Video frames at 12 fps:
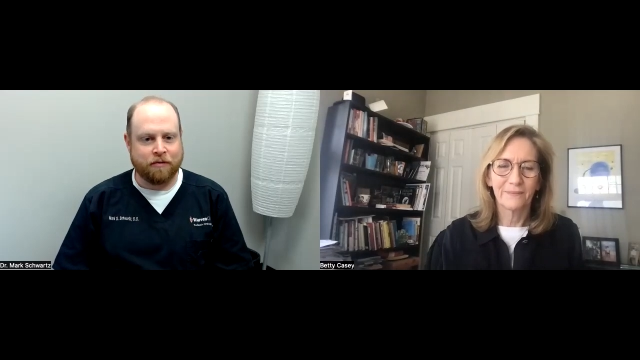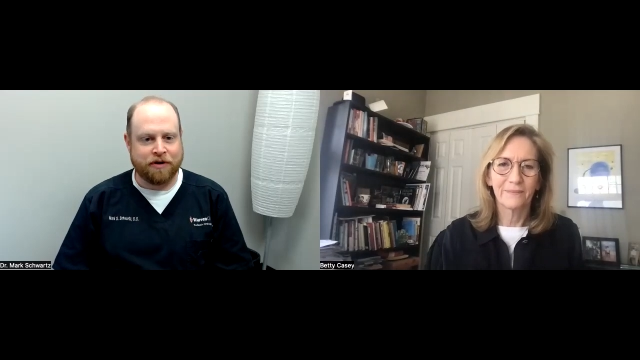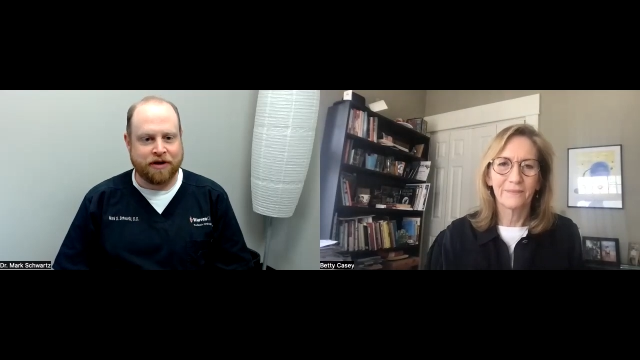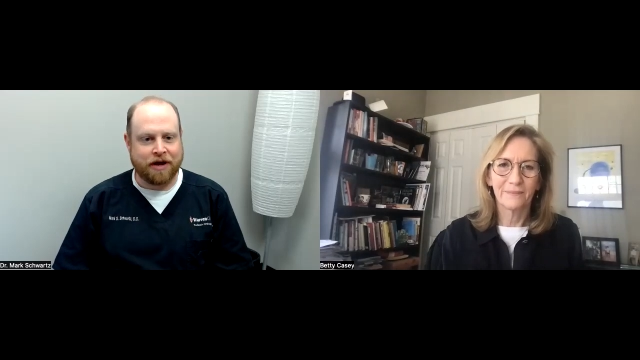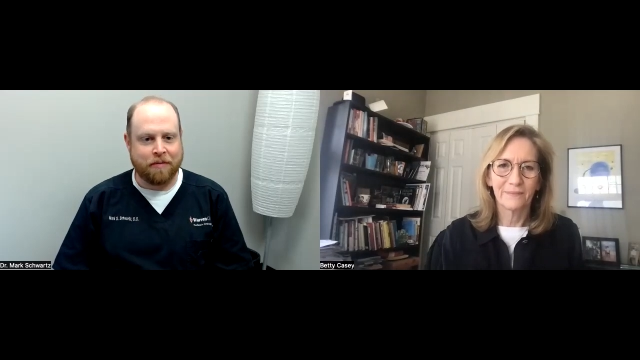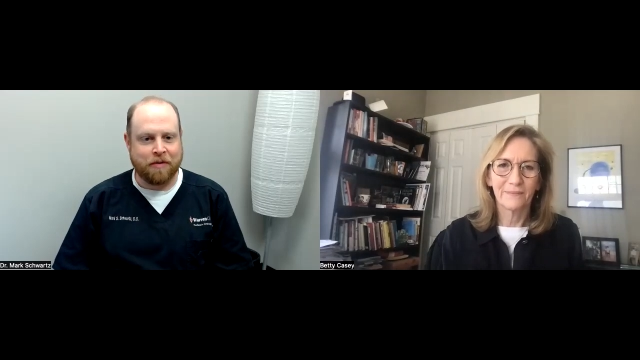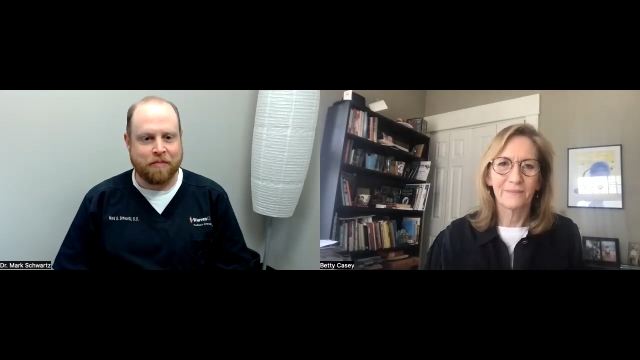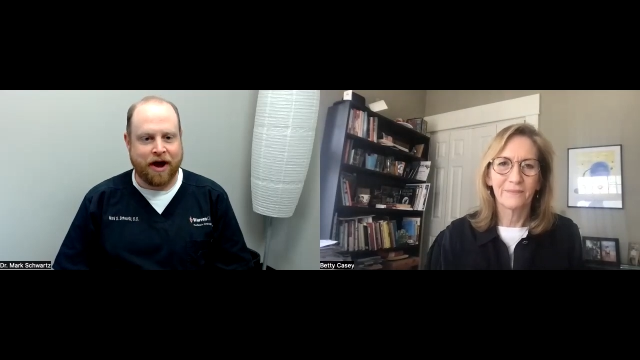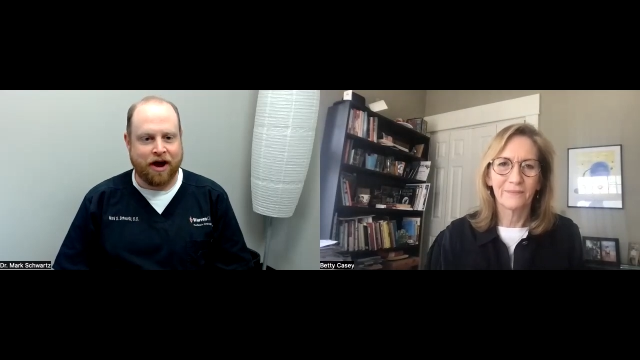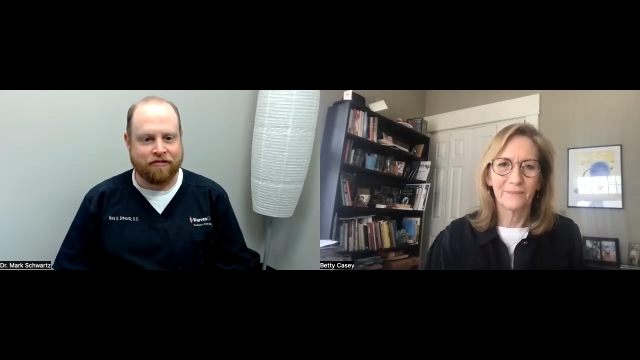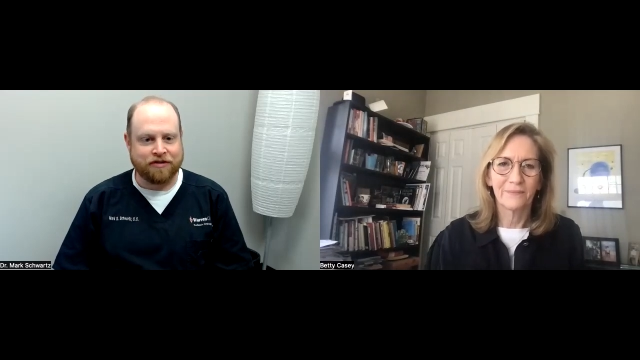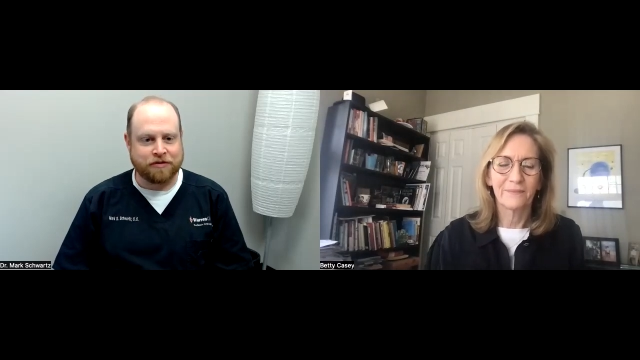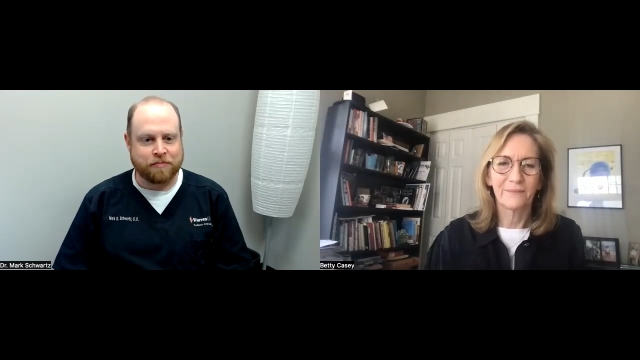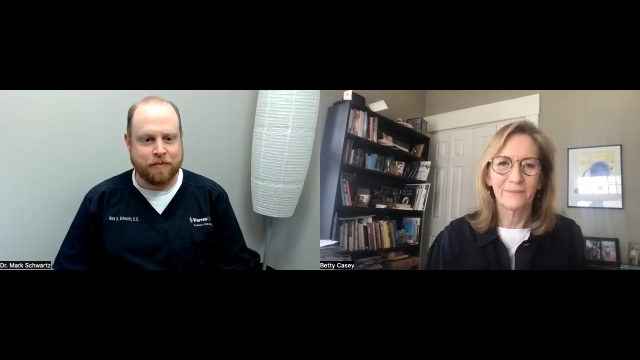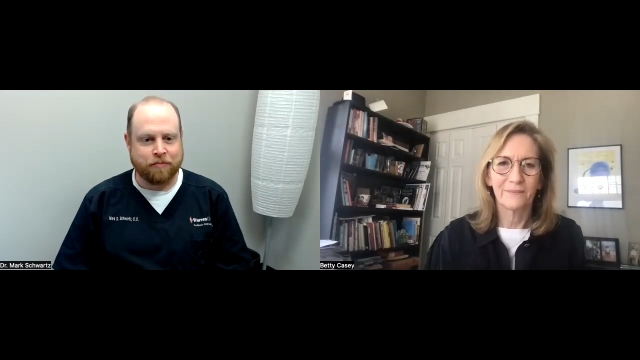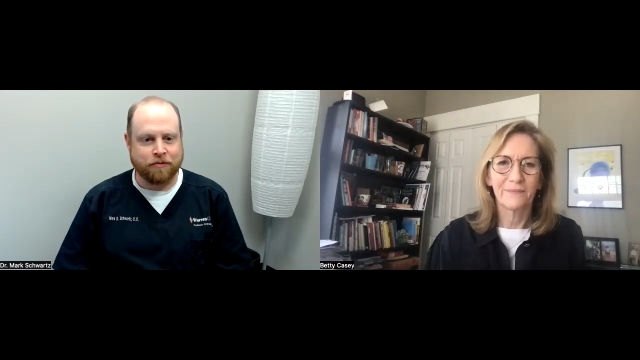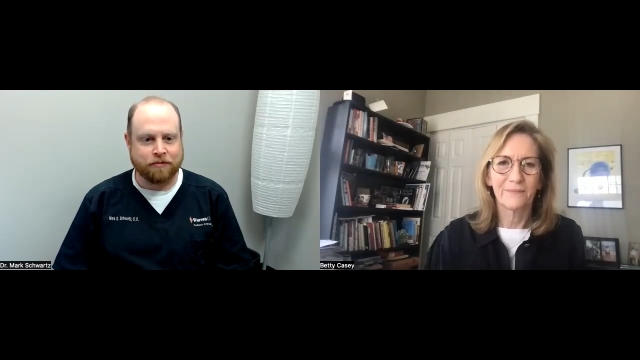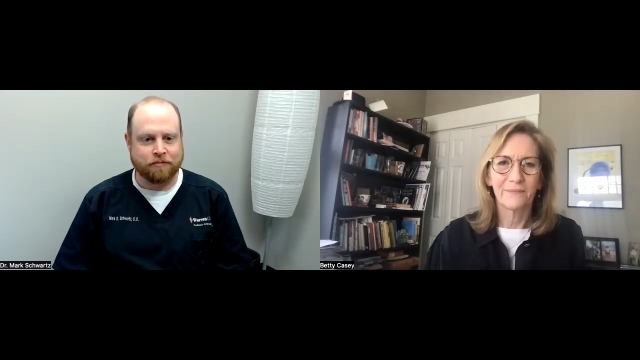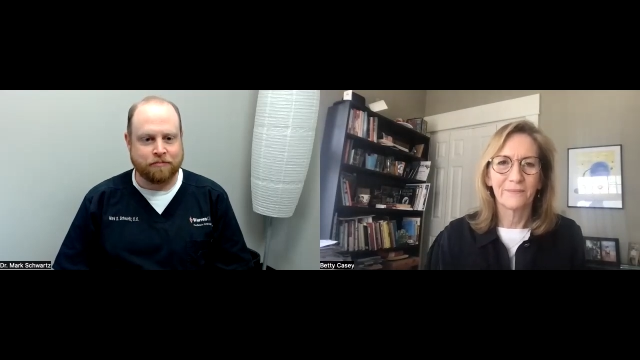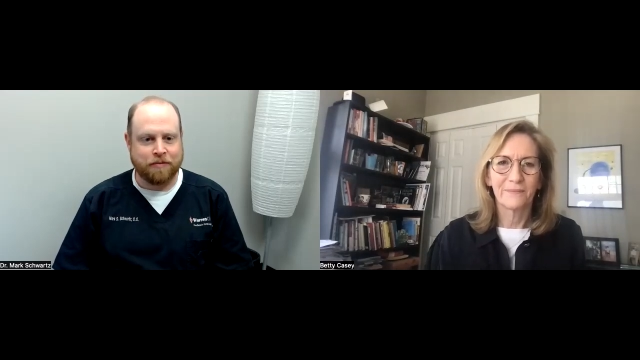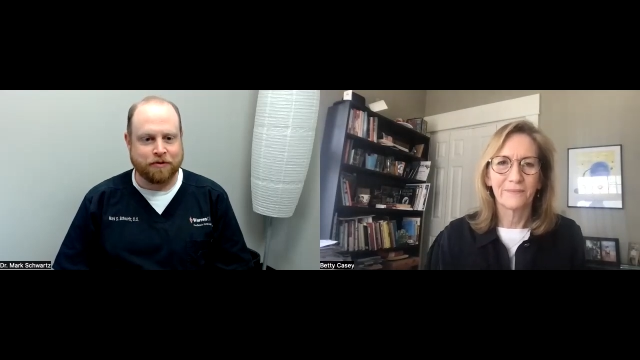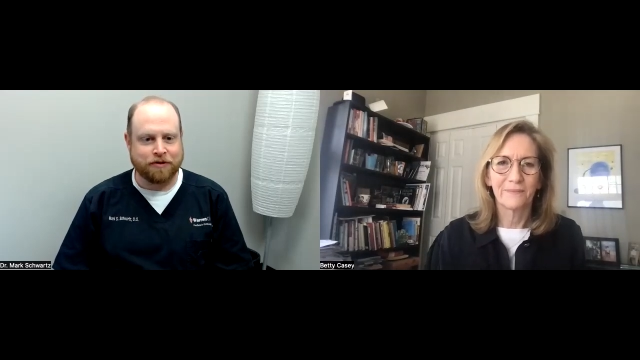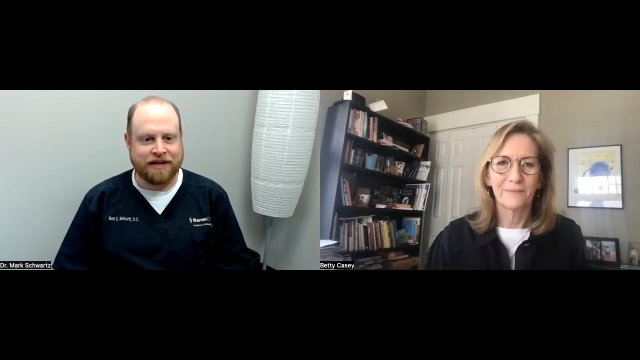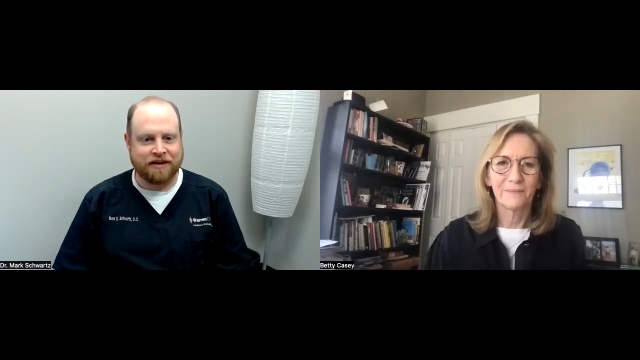Speaker 1: when you come to my office, people,
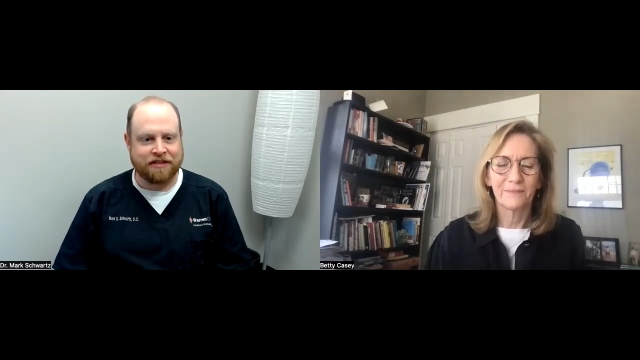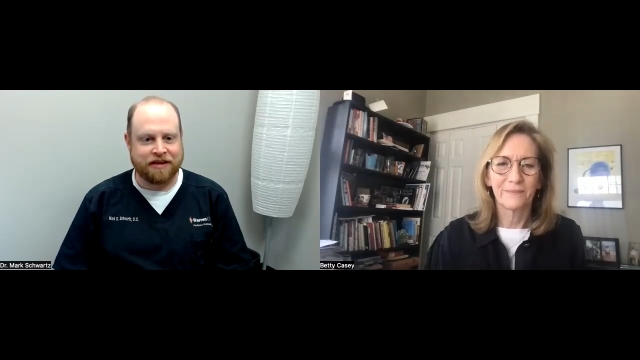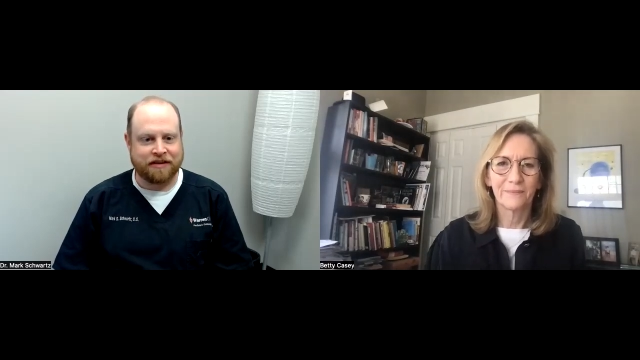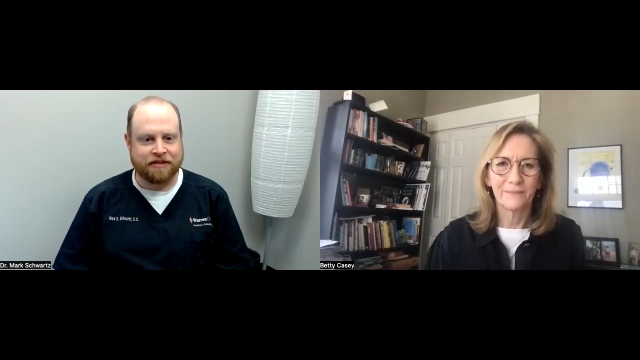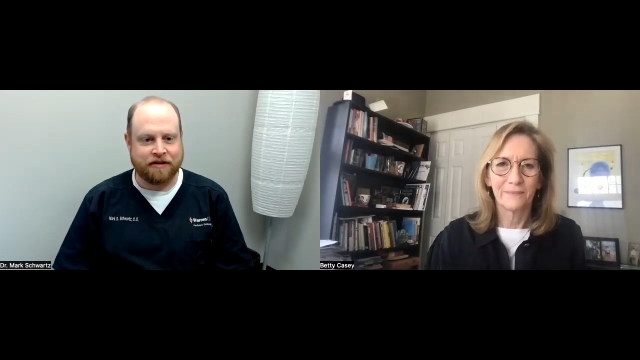people tend to think